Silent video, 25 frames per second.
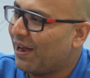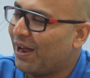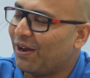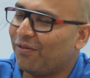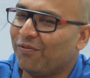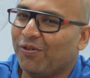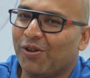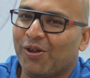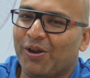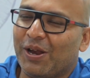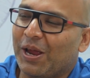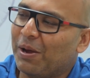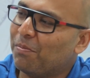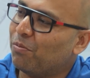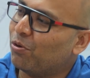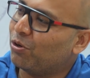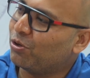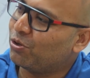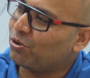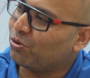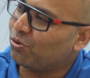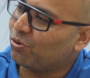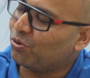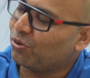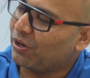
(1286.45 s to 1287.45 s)
and we are
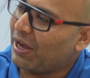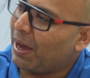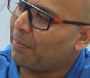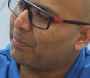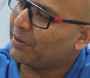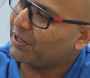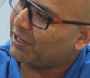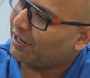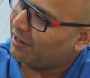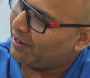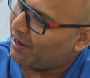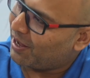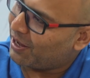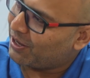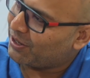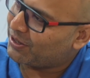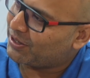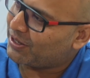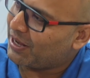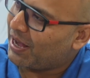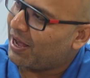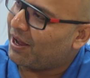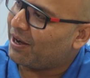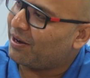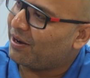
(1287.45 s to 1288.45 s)
able to
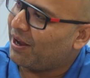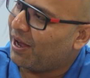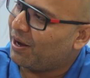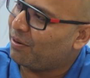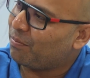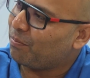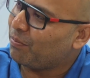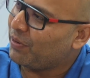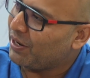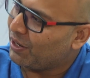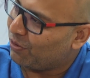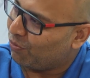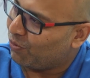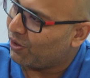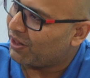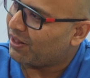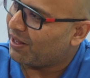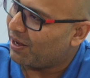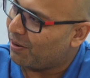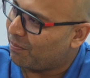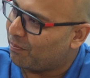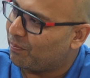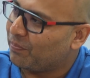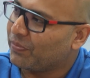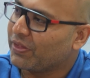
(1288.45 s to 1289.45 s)
capitalize and meet with
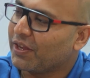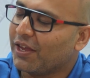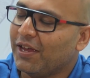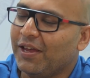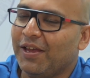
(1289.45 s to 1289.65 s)
them.